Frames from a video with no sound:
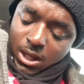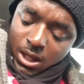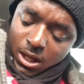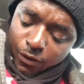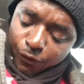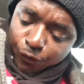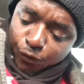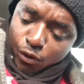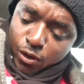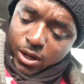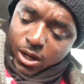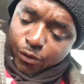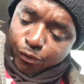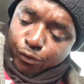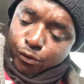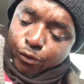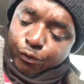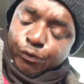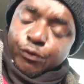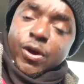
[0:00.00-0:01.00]
Even
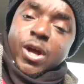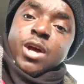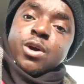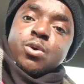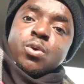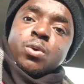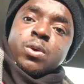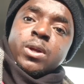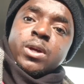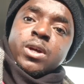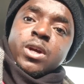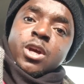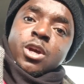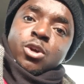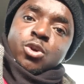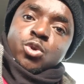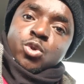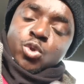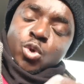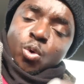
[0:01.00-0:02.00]
if you fail,
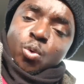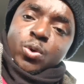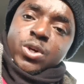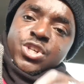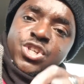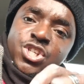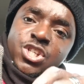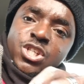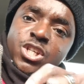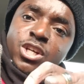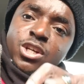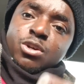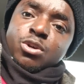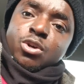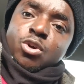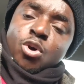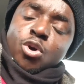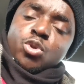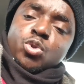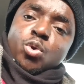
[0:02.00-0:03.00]
you will still
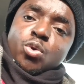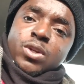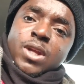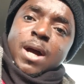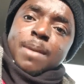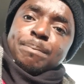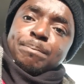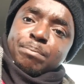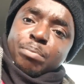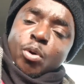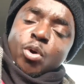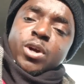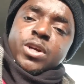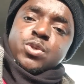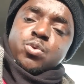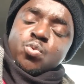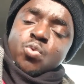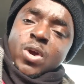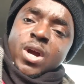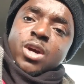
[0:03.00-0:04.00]
go to that
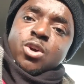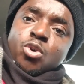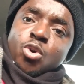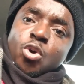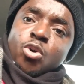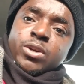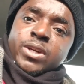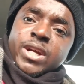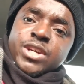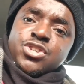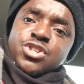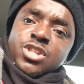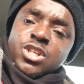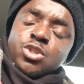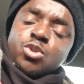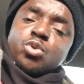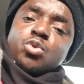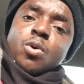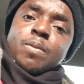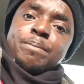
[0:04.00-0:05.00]
point where God
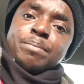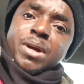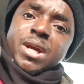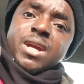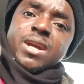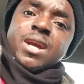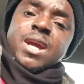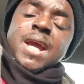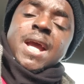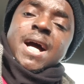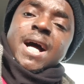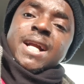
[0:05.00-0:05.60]
destined you to be.